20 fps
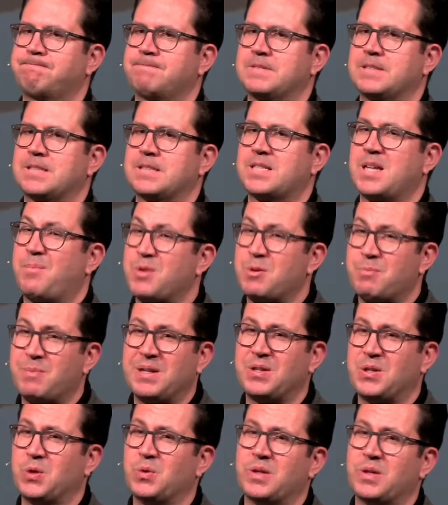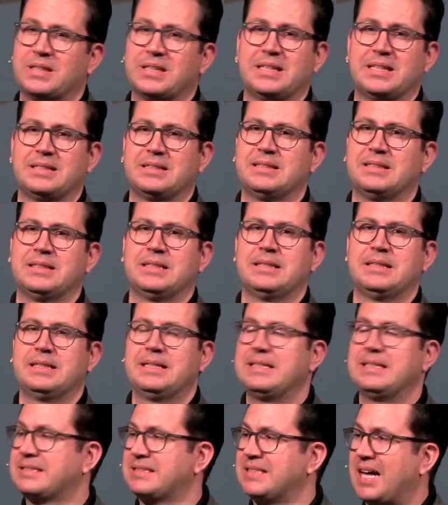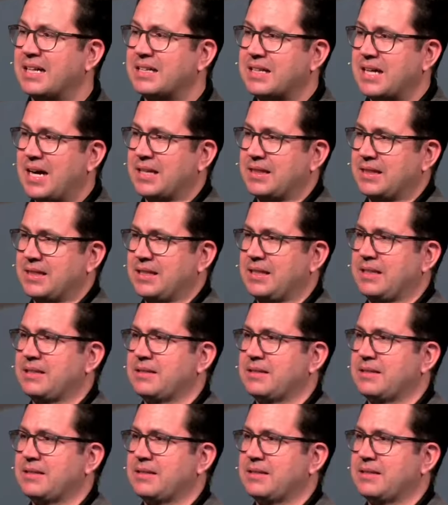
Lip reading: Something you've been doing that it's not godly.